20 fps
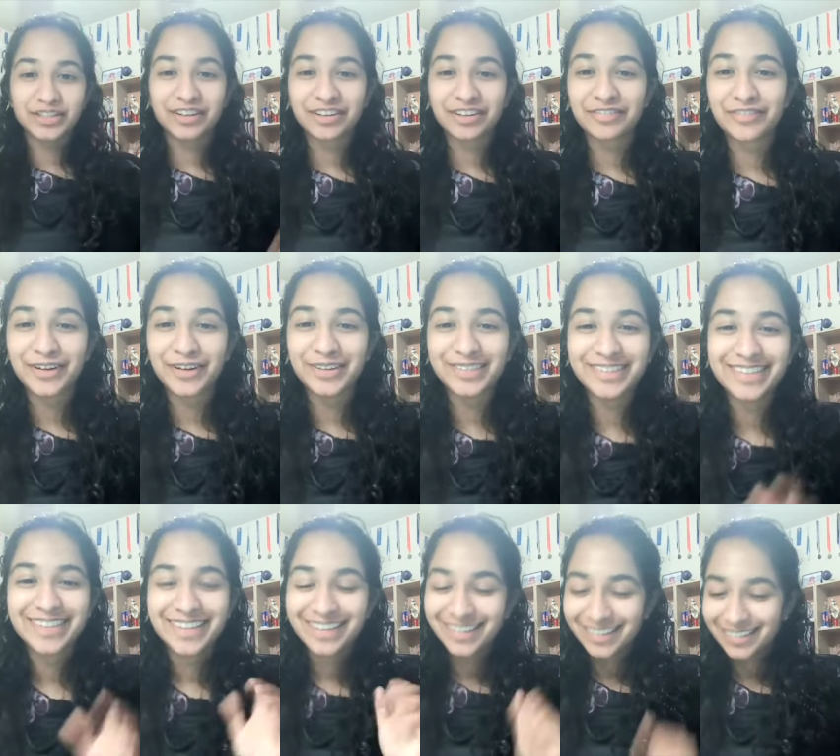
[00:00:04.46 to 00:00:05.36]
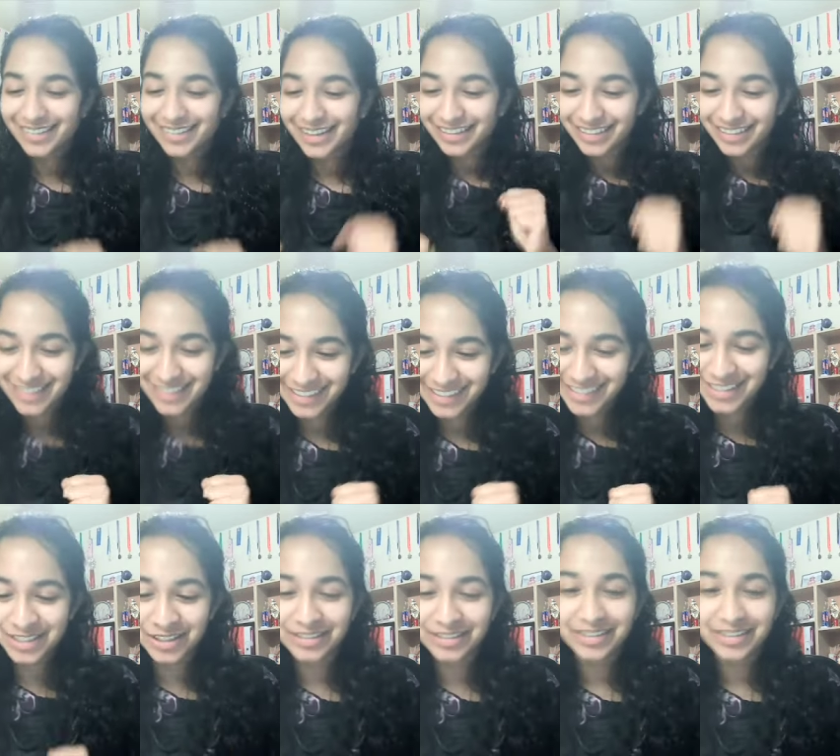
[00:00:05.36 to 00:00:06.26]
on a phone. Okay, let's get
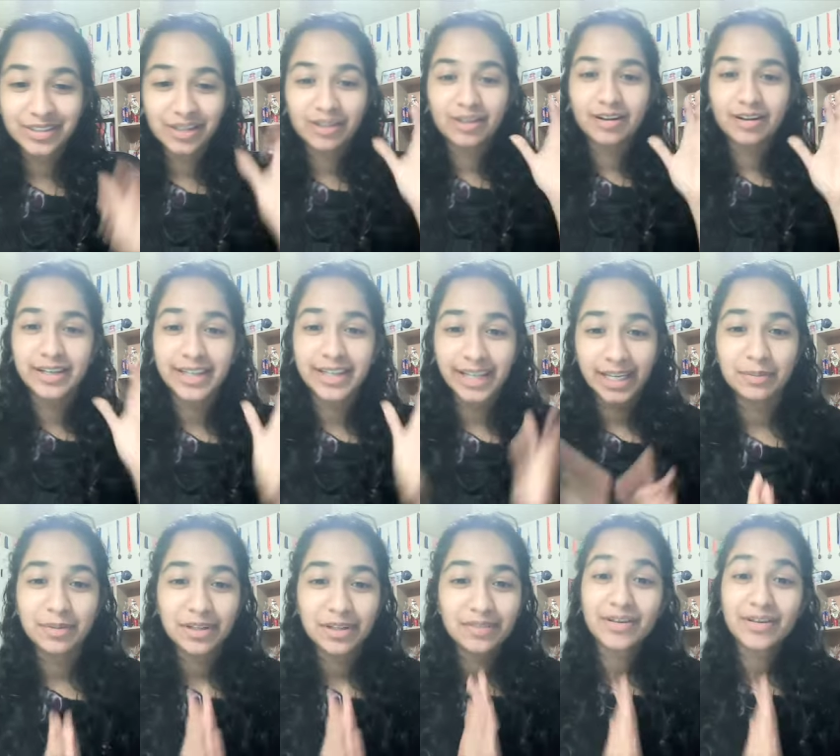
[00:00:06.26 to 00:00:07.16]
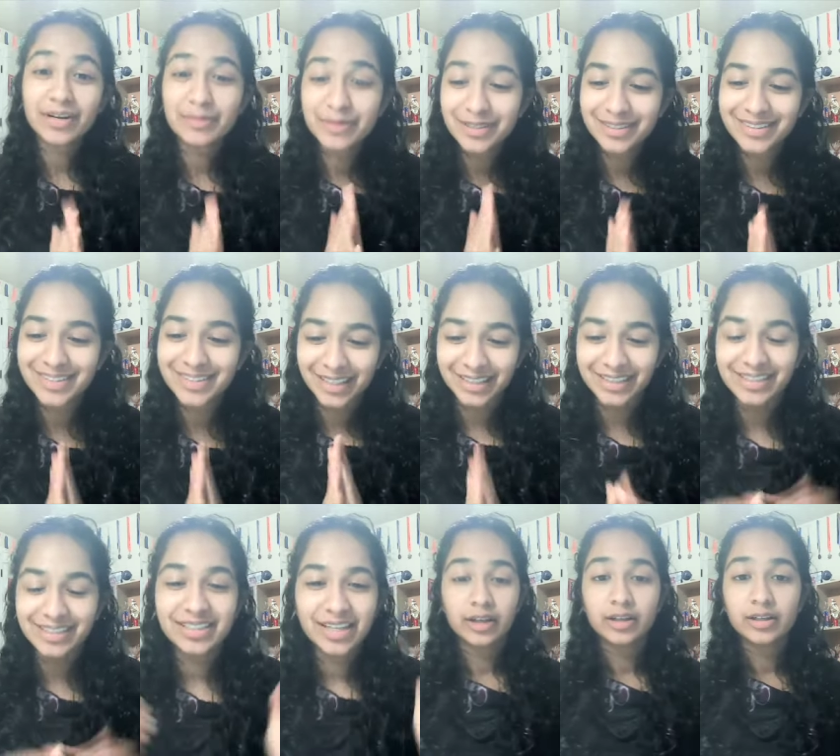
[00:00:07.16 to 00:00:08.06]
started on AP Environmental
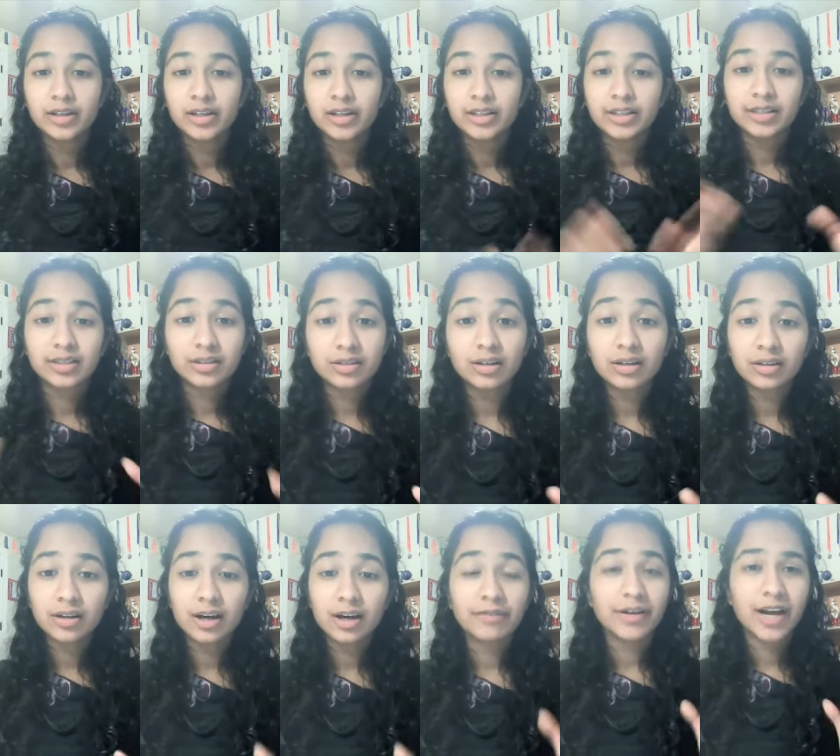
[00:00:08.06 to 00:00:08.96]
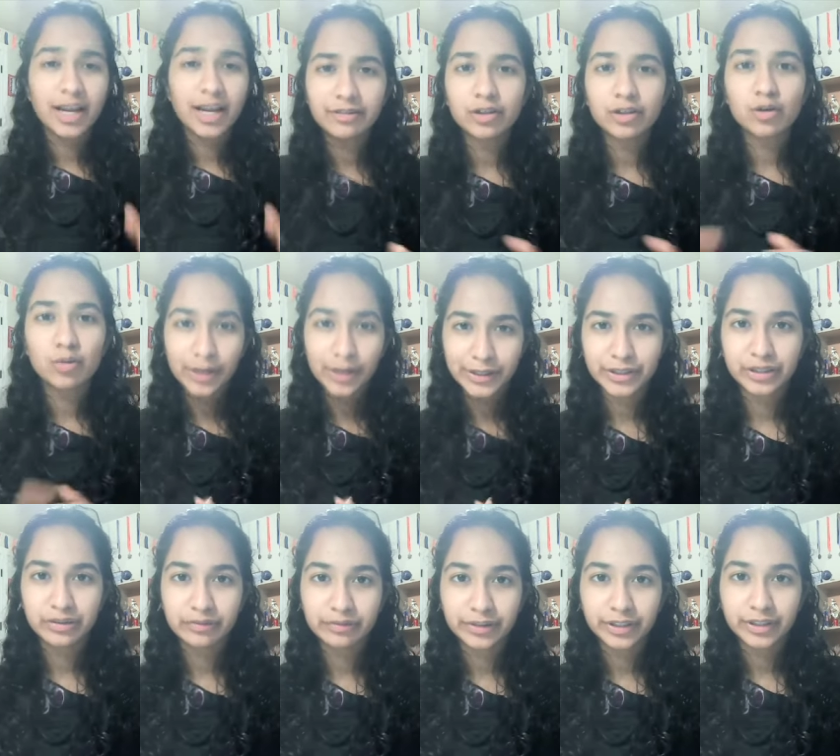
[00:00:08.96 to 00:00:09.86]
Science. To start off, I have a
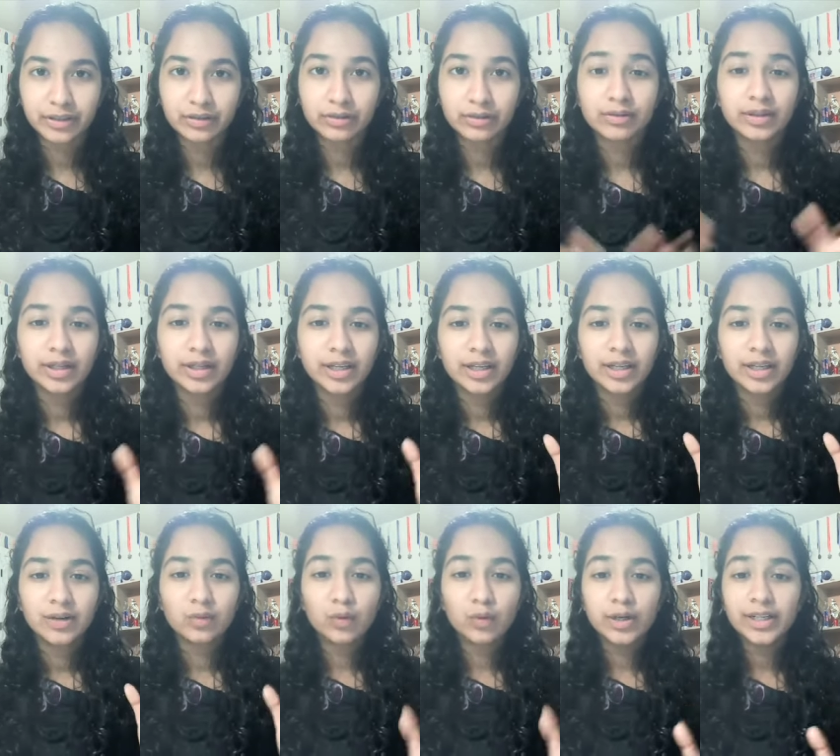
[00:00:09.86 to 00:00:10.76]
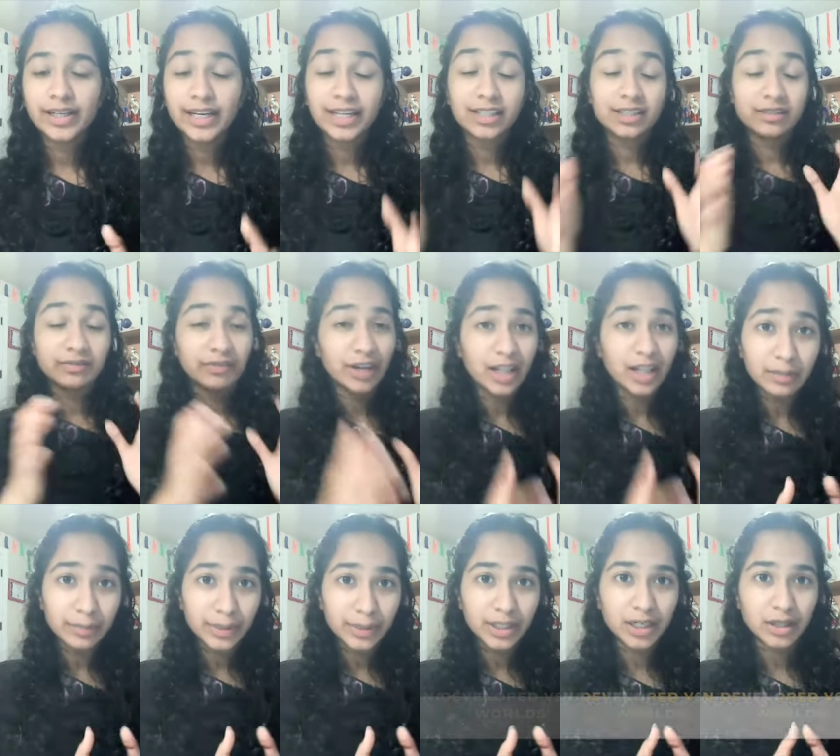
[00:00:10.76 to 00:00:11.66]
question for you. Would a
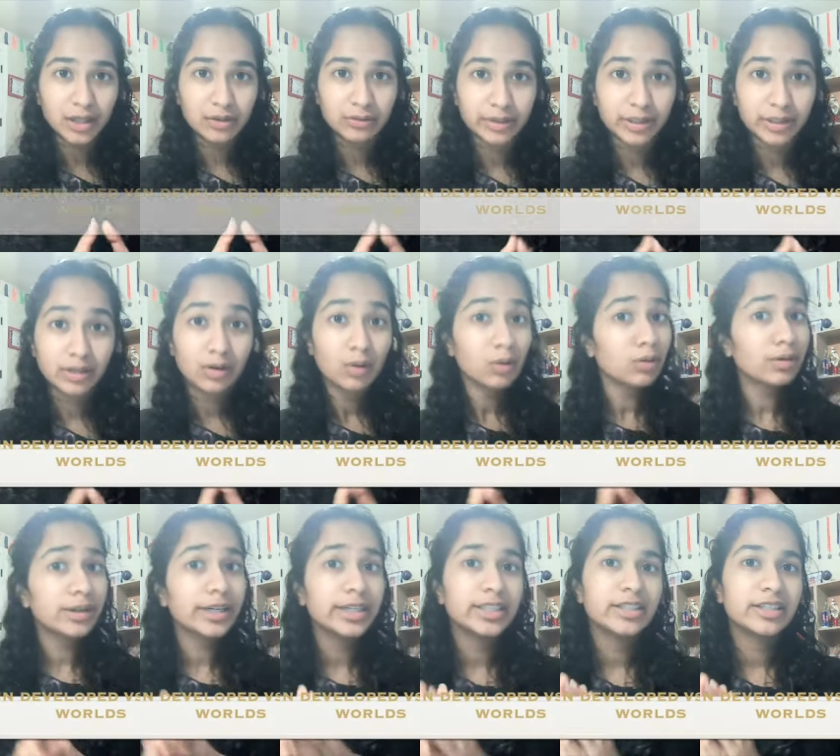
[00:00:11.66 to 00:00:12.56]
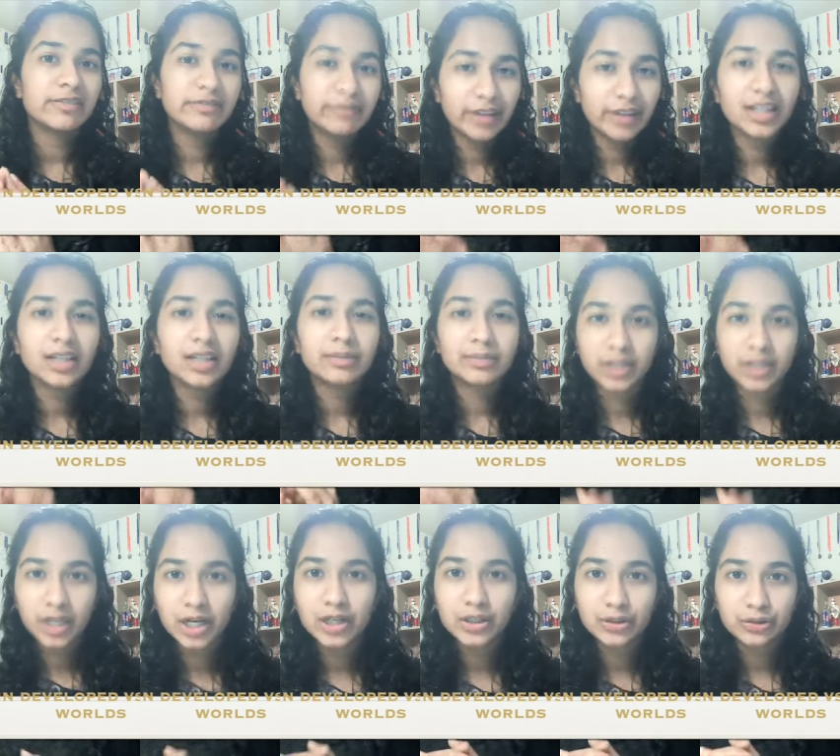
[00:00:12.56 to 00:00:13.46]
developing country or a developed
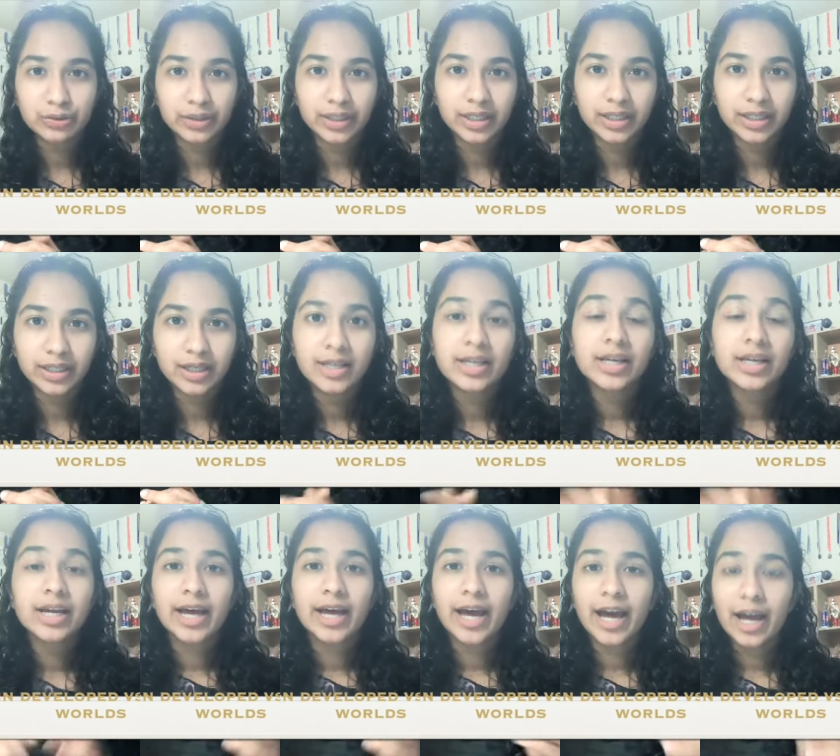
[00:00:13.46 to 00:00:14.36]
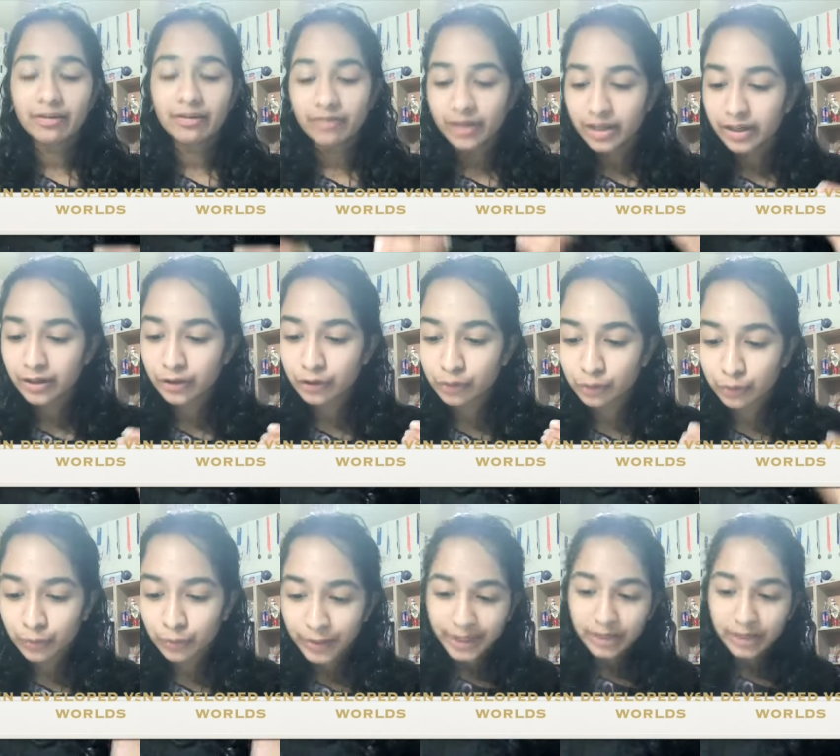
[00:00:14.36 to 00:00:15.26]
country have a
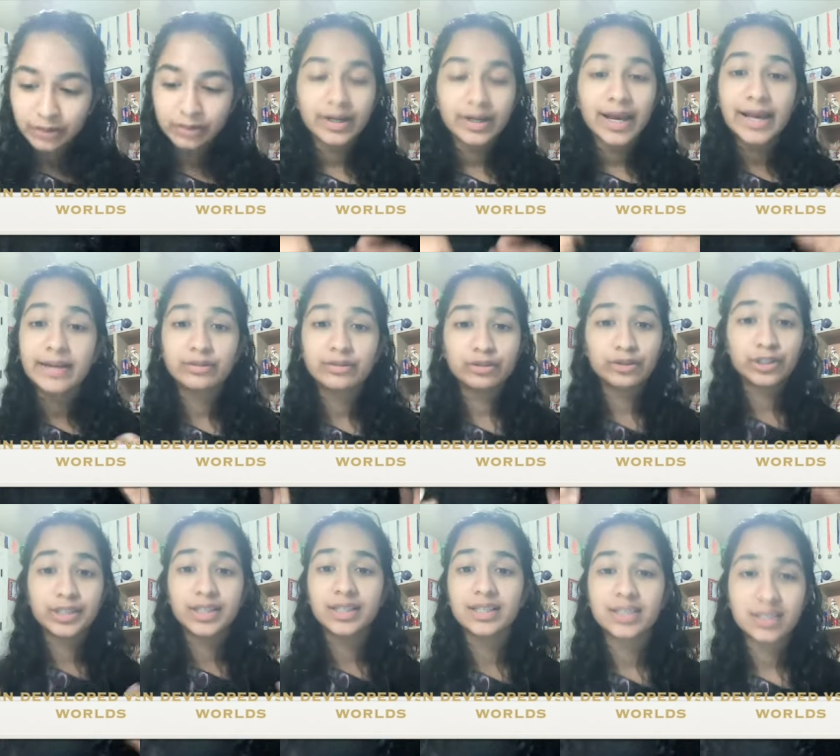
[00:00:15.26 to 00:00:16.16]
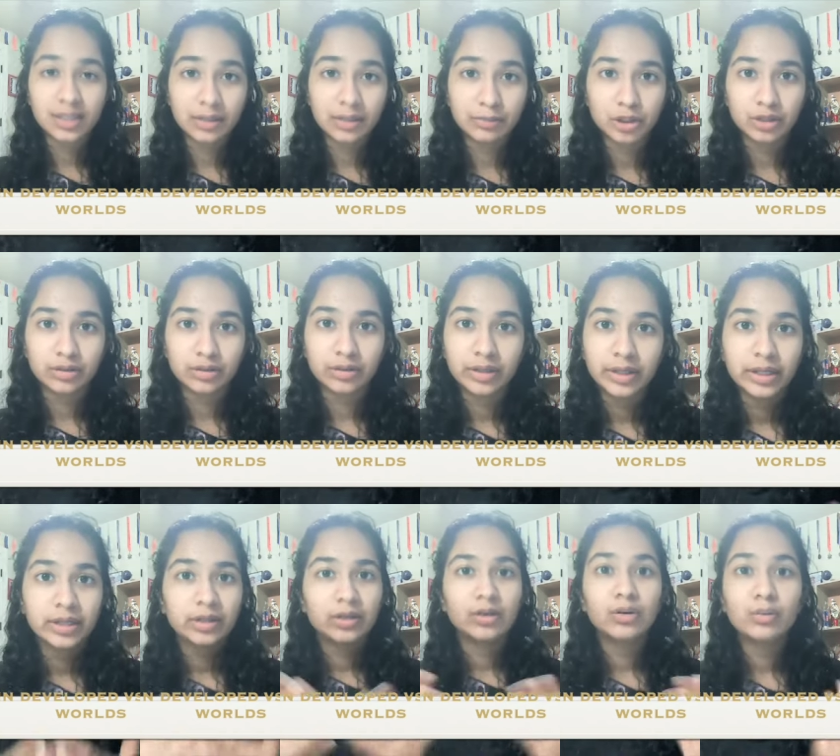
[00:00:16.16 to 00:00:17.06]
greater energy consumption?
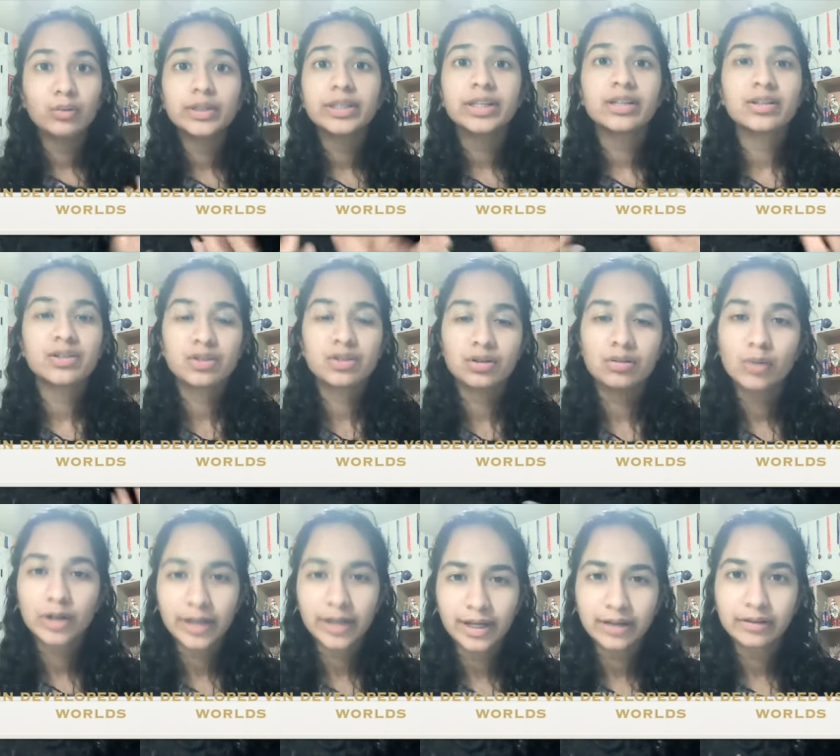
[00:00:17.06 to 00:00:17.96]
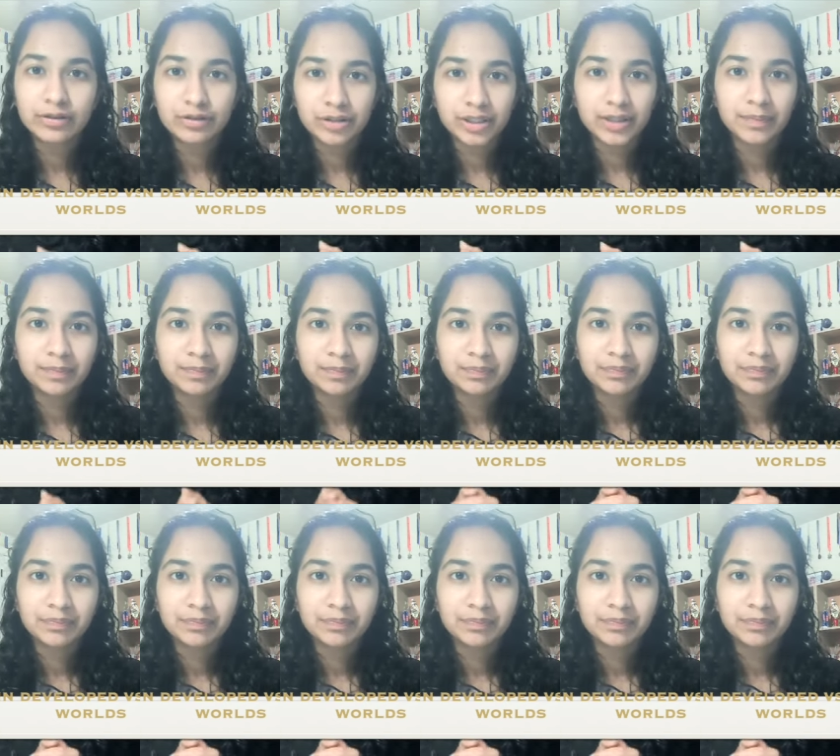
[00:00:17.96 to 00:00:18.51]
Who would consume more energy?